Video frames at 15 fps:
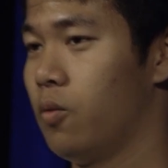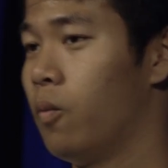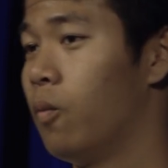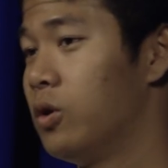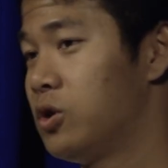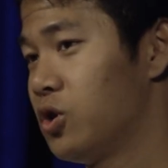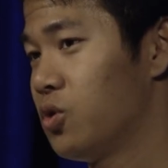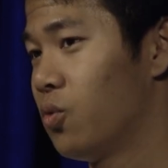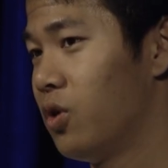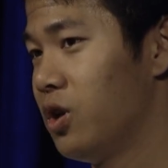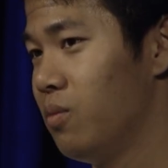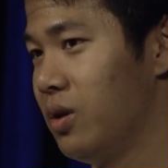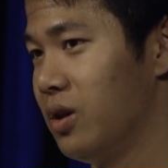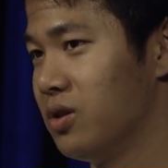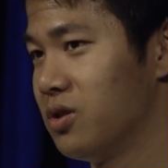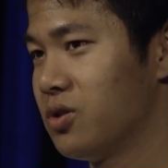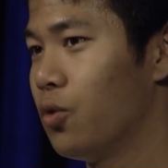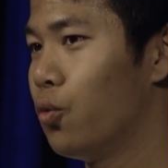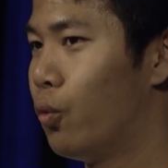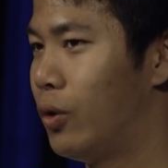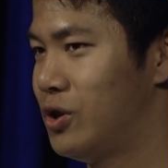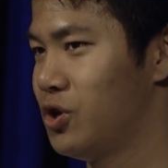What's your 20 means,
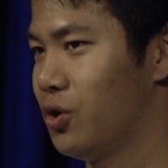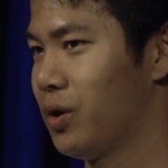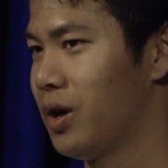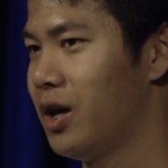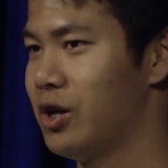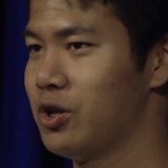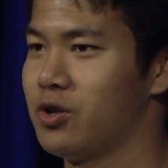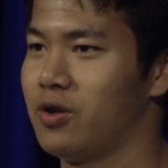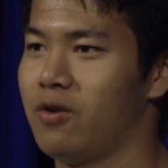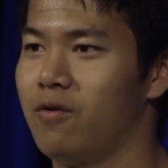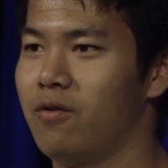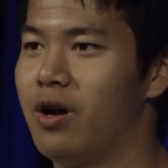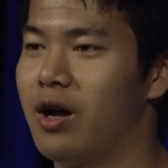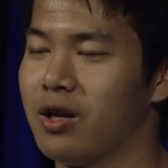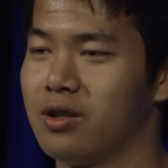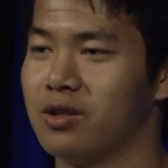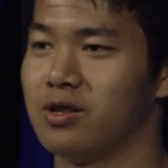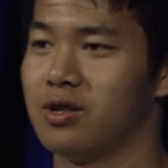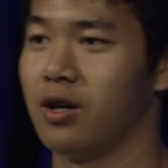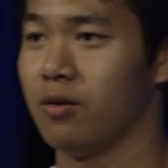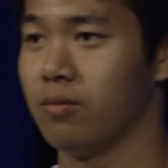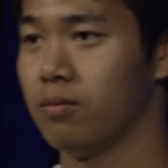what's your location? Renata can
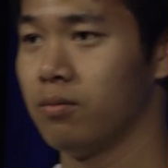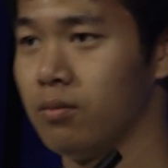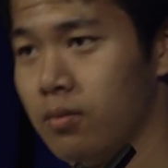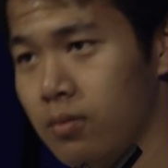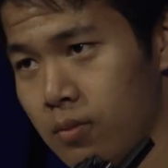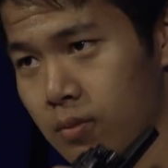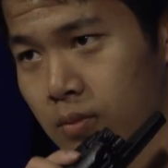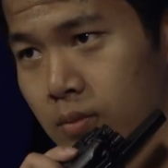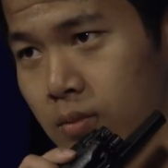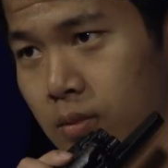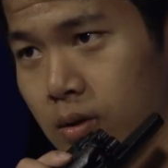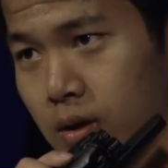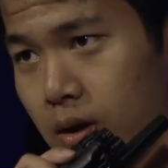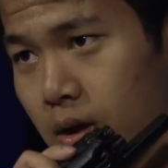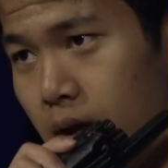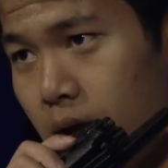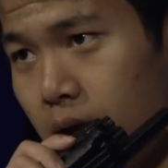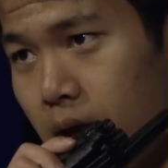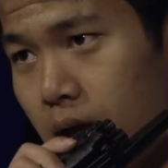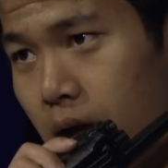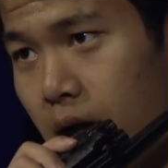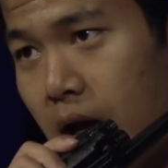say,
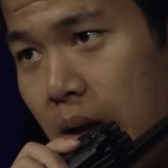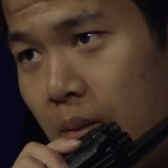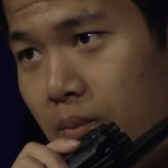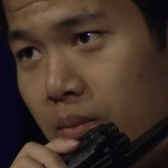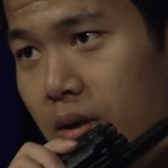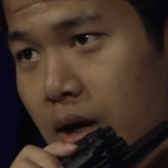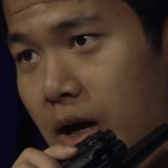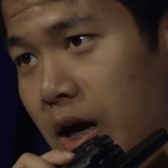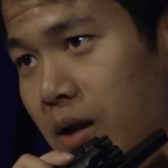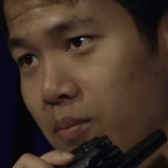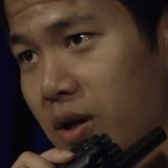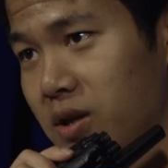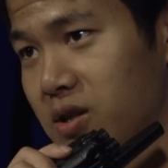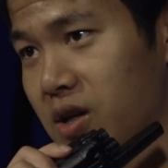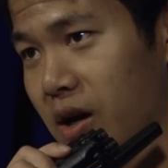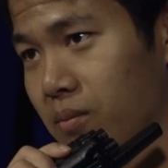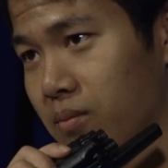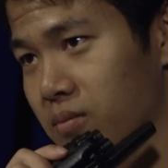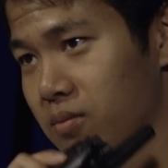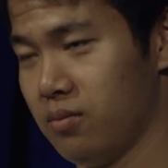I'm at base camp.